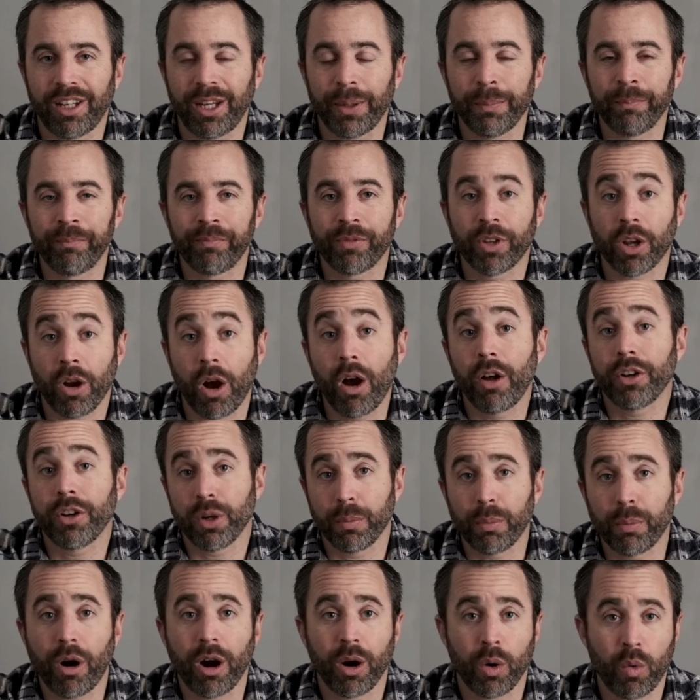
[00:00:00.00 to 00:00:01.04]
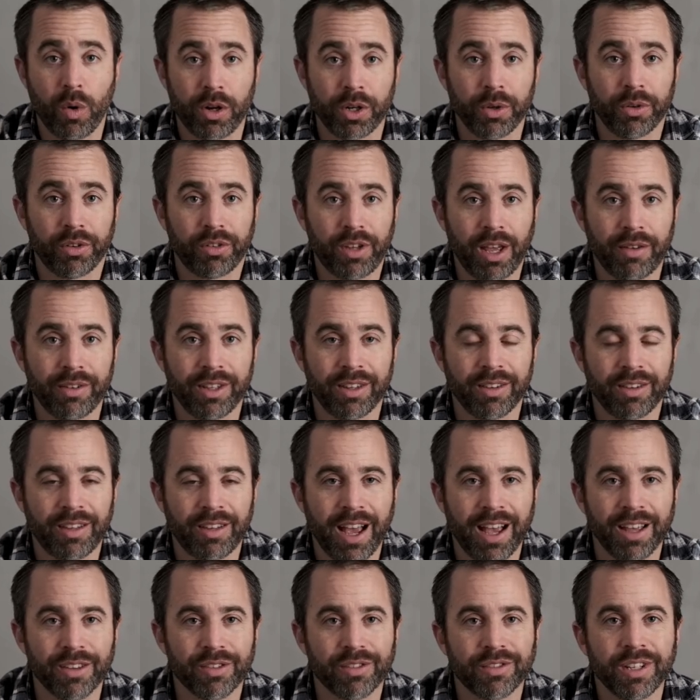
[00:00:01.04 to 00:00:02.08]
I would say probably
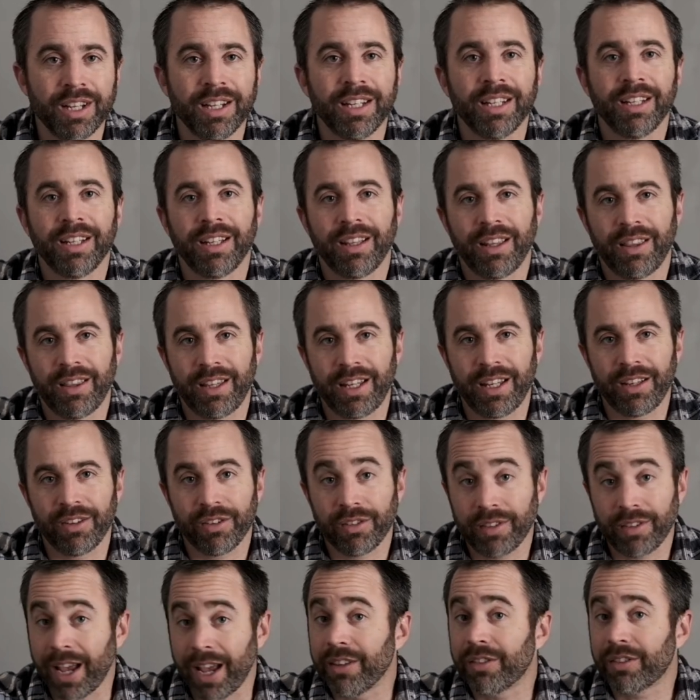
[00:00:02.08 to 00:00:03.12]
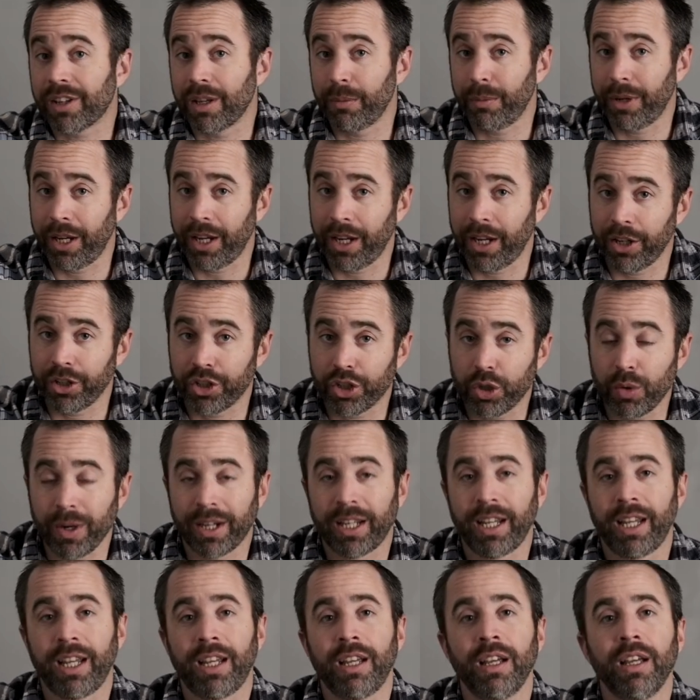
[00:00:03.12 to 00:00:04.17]
50 to 60% of all
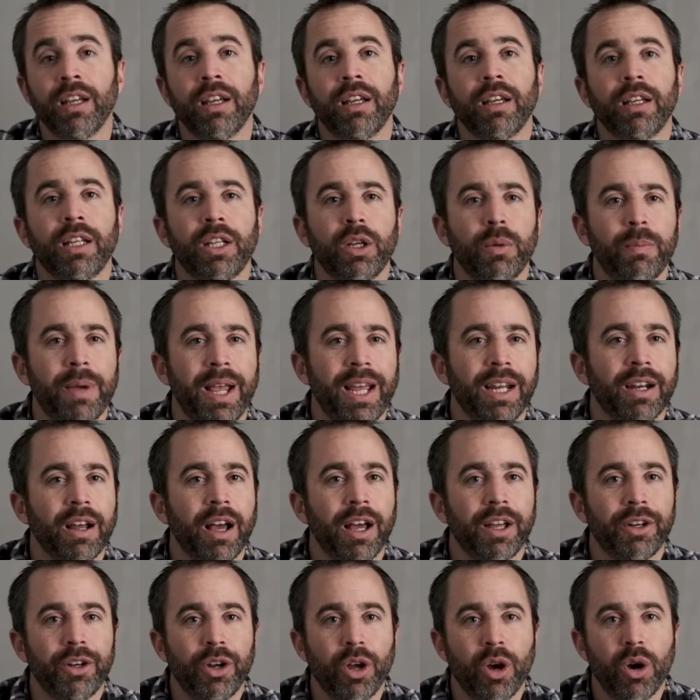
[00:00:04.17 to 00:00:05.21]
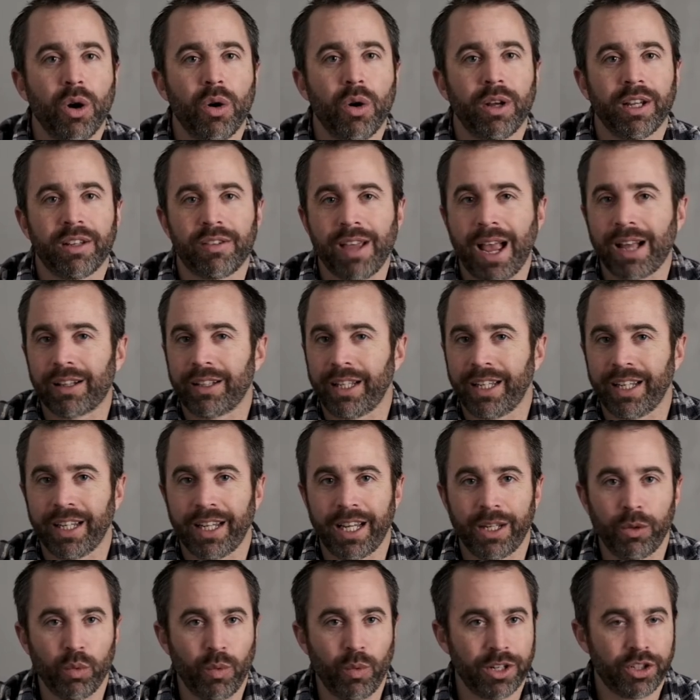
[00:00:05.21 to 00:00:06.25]
the questions I had on my test, if not
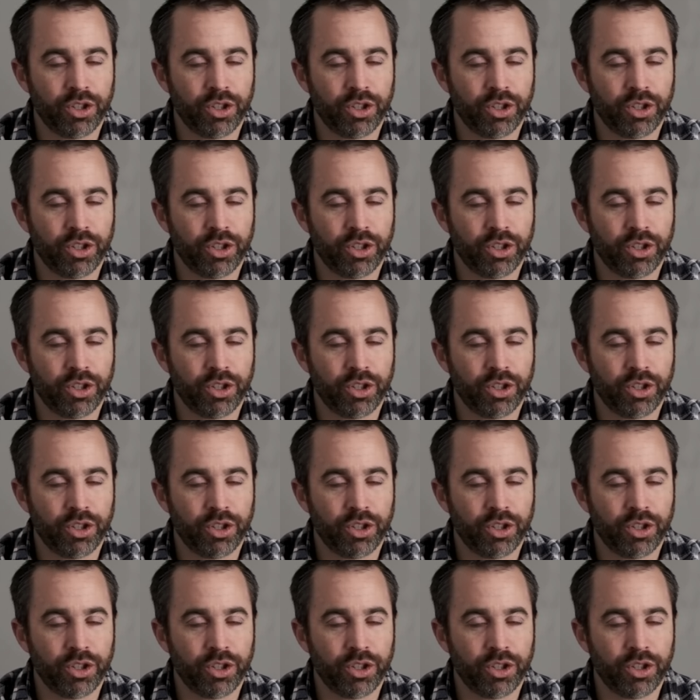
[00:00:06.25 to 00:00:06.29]
more,